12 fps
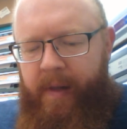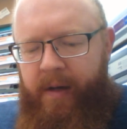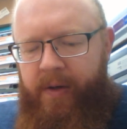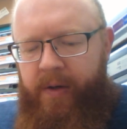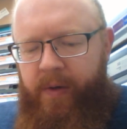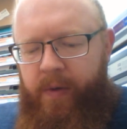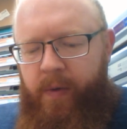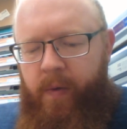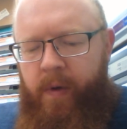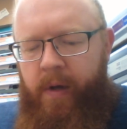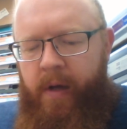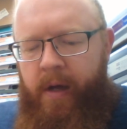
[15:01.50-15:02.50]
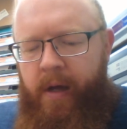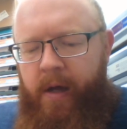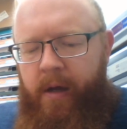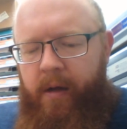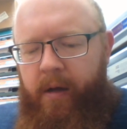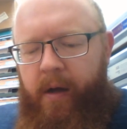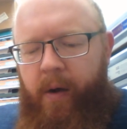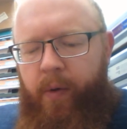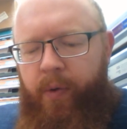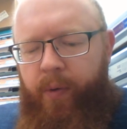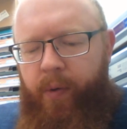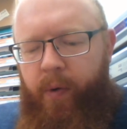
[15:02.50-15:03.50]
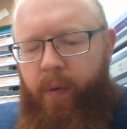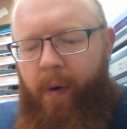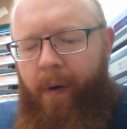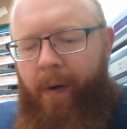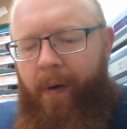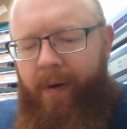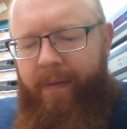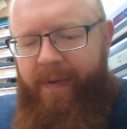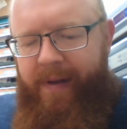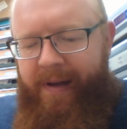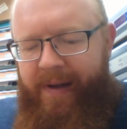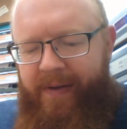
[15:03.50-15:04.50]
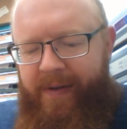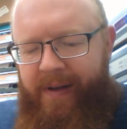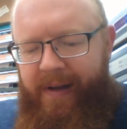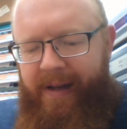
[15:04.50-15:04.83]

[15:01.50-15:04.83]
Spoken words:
to go through all of these.